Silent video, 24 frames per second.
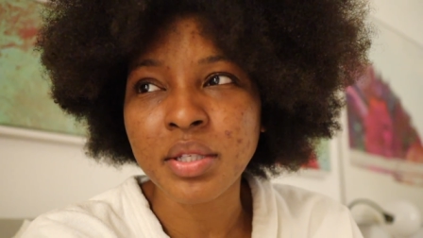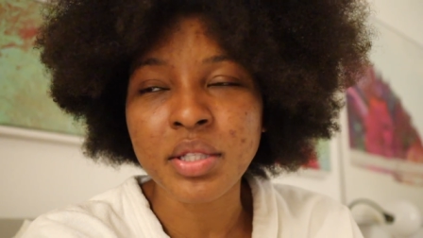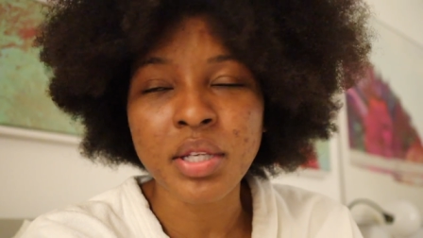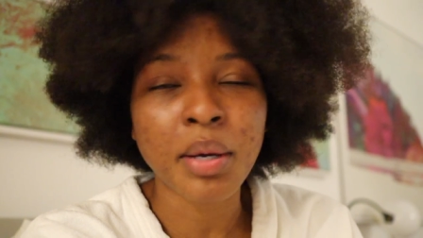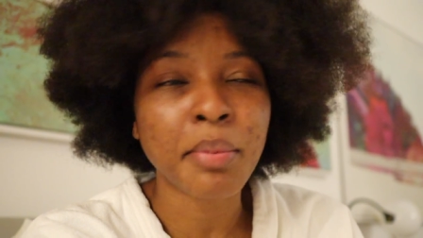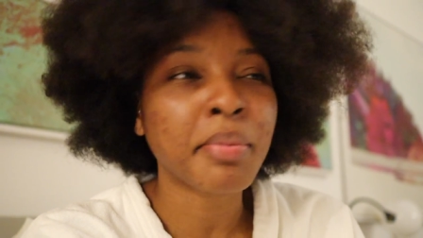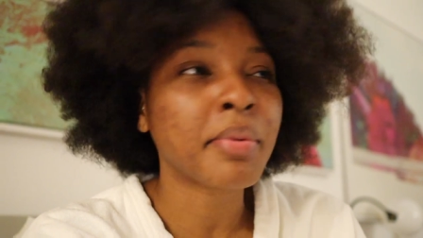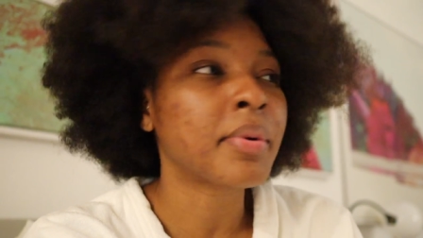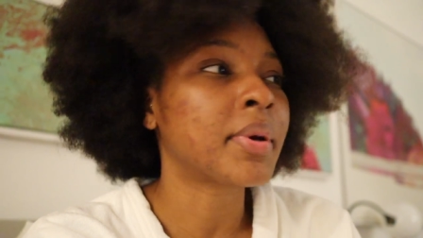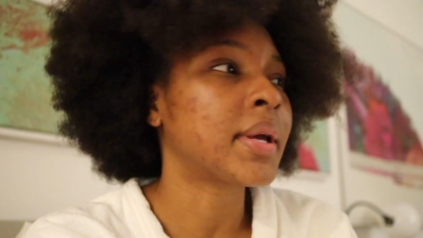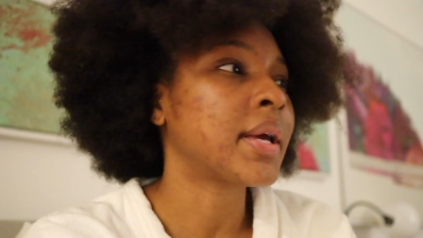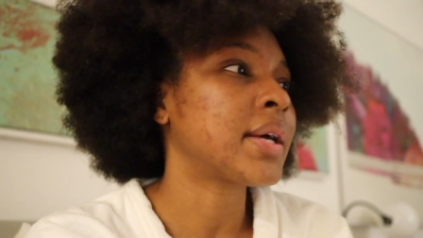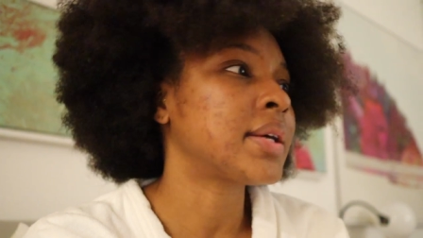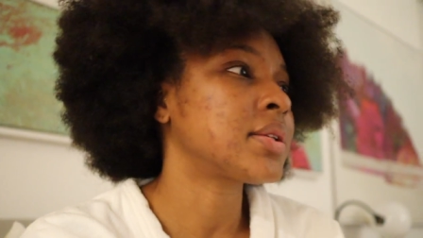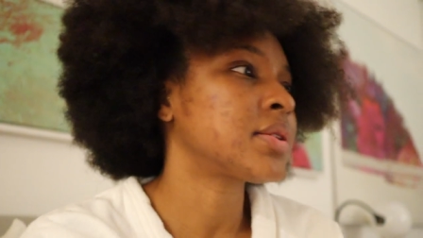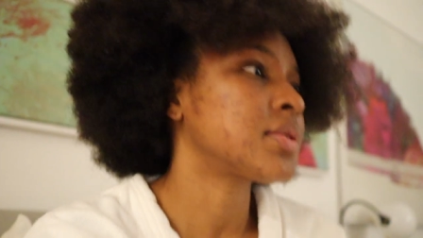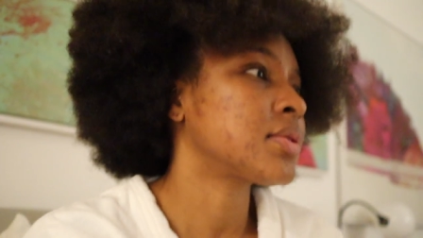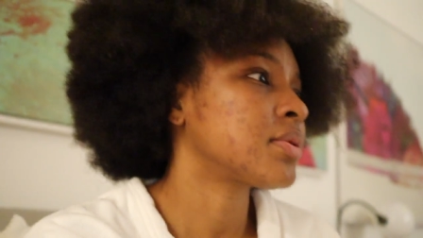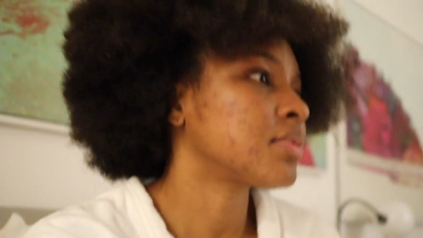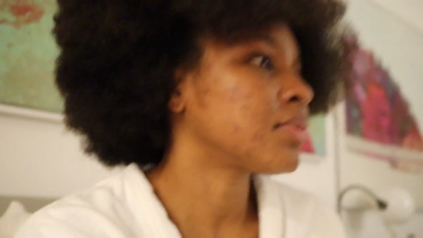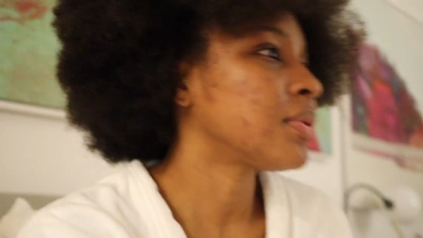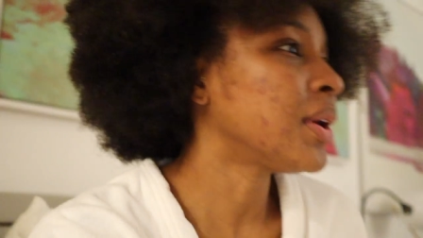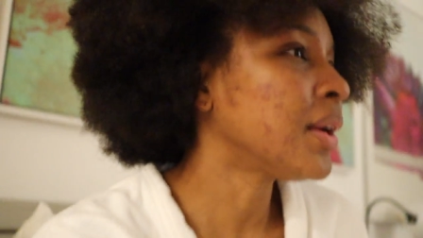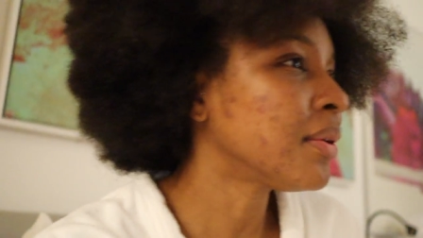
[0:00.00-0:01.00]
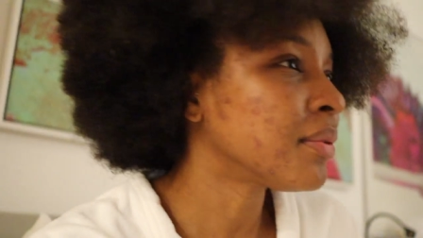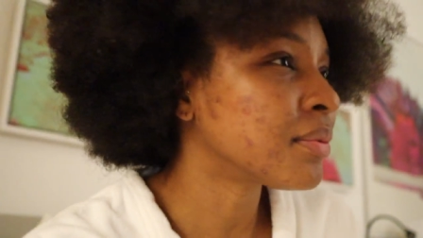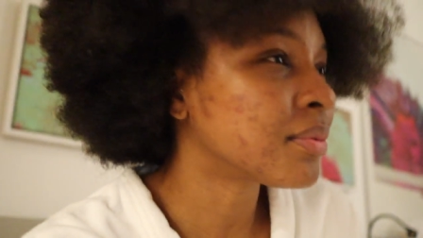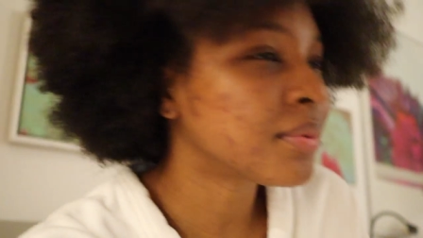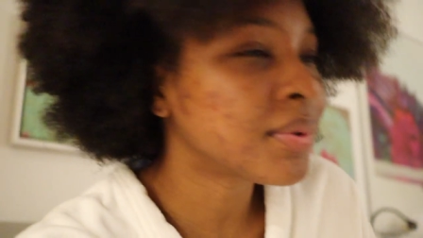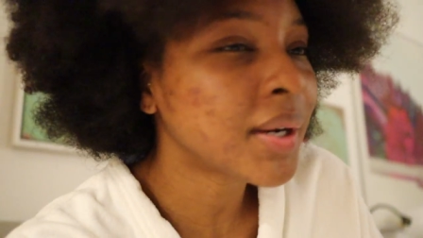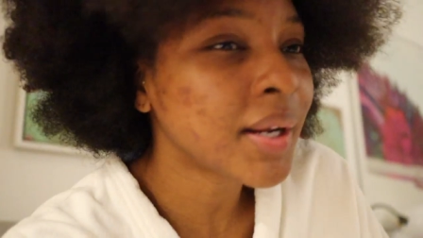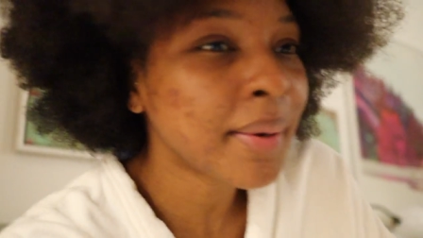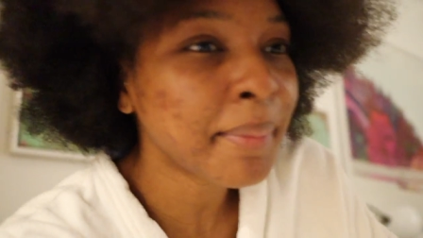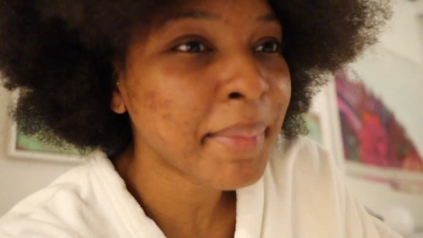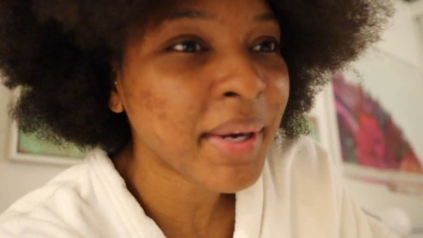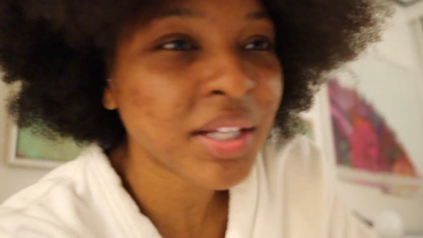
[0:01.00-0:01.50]
Double guess. What
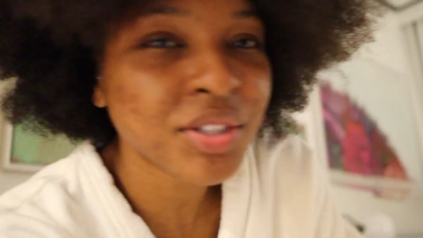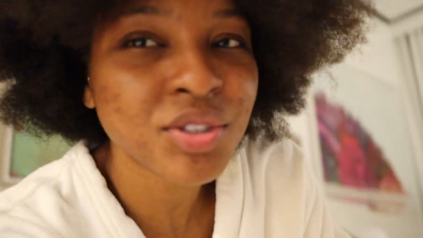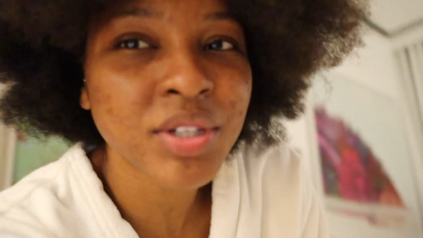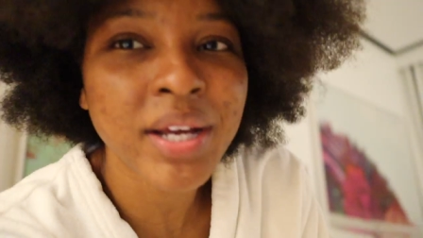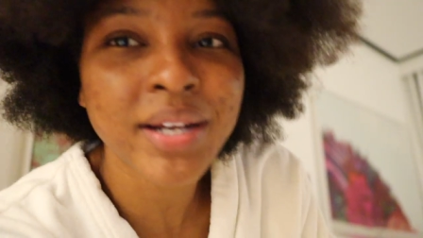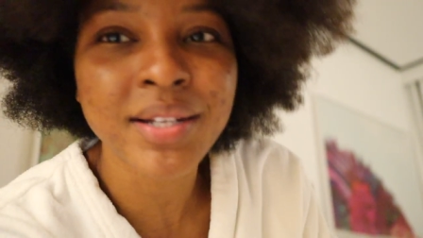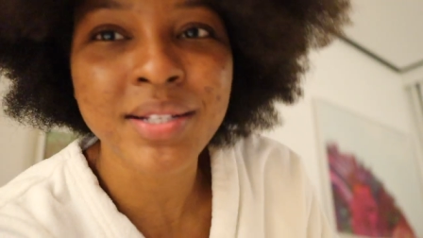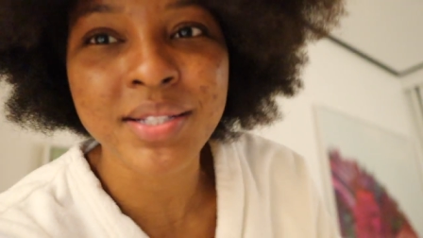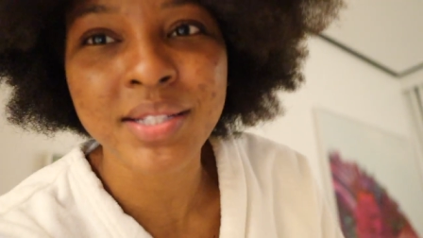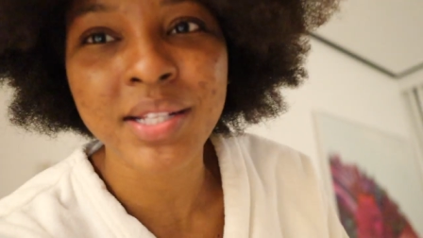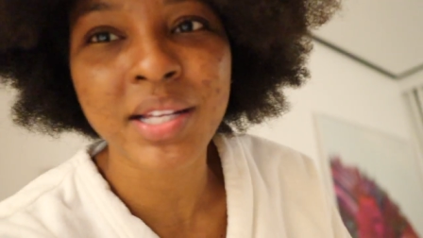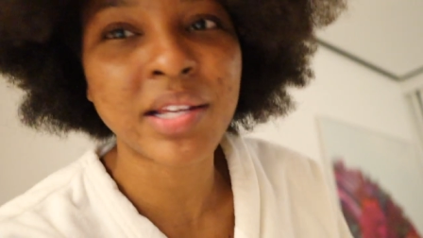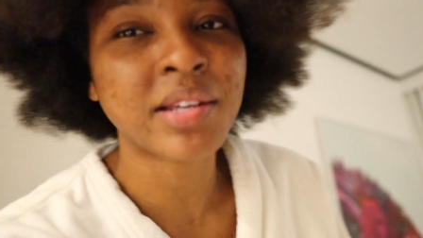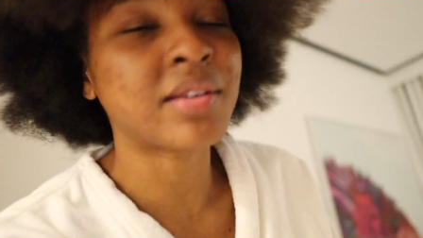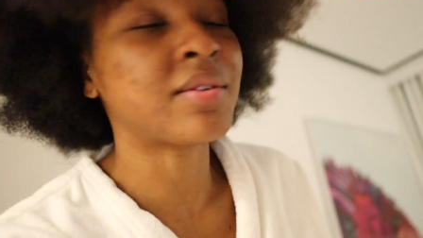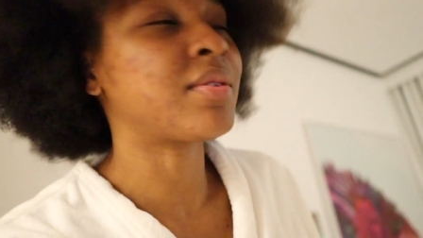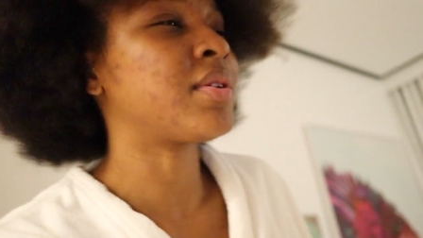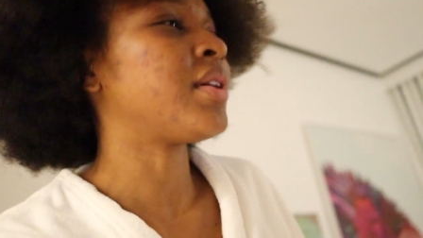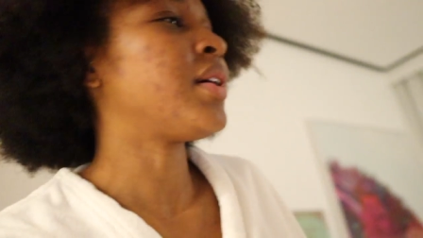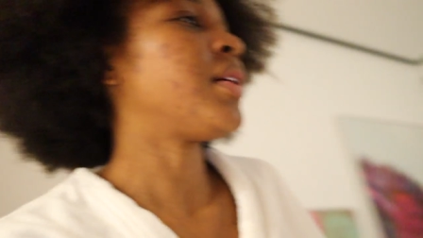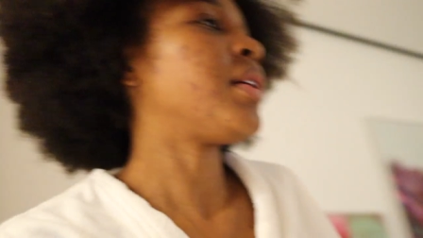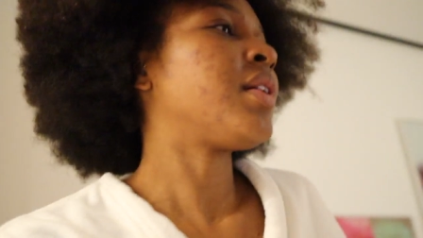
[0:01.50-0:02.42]
what am I trying to say?